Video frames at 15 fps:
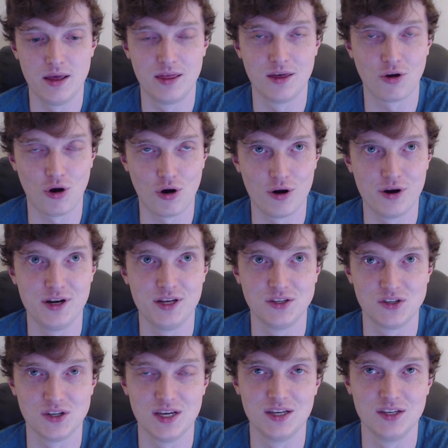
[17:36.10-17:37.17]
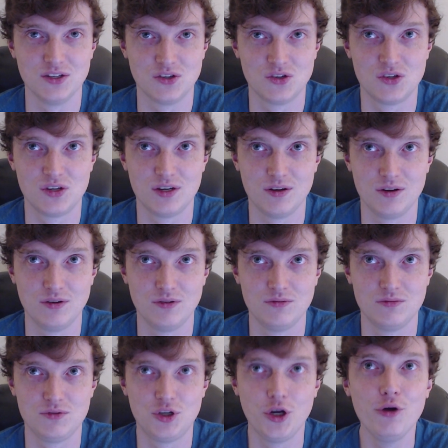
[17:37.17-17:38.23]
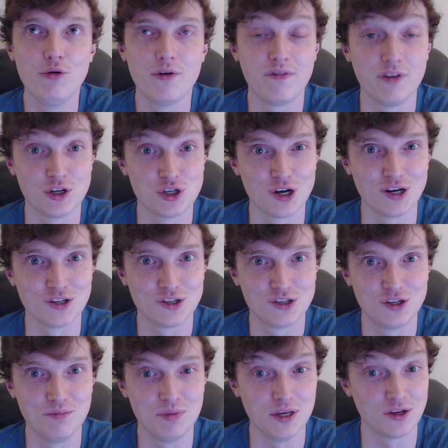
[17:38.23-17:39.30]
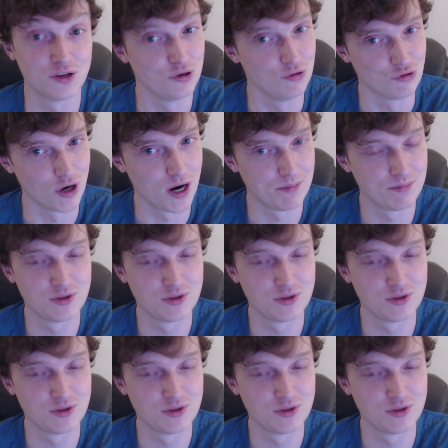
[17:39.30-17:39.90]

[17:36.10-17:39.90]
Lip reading: card is too efficient to be a 2-drop.